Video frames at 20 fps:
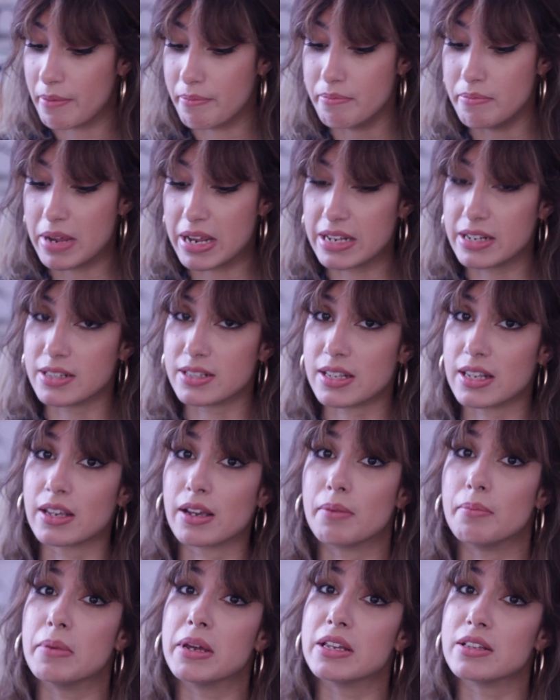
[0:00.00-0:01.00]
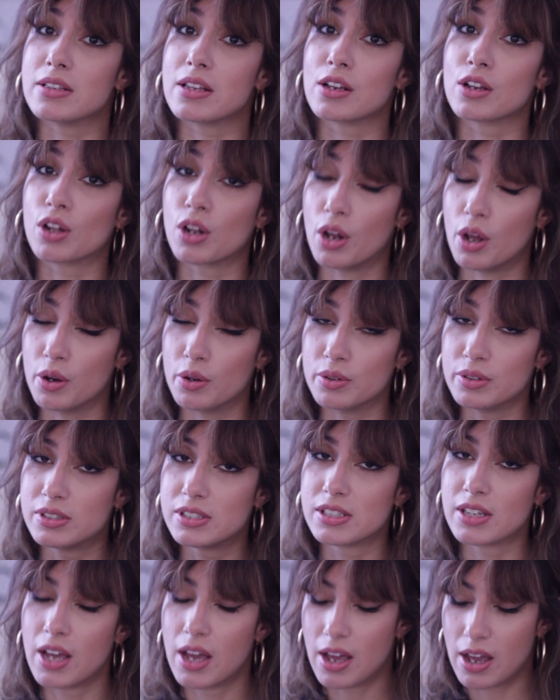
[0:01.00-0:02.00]
Amazing, amazing
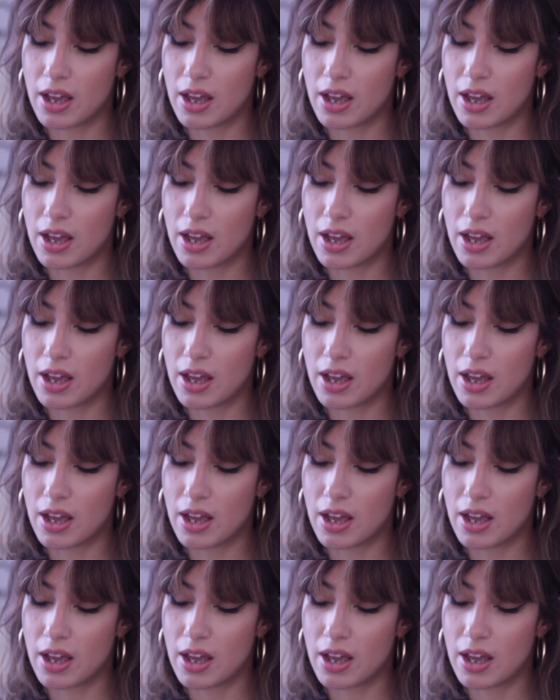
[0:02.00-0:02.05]
clothes.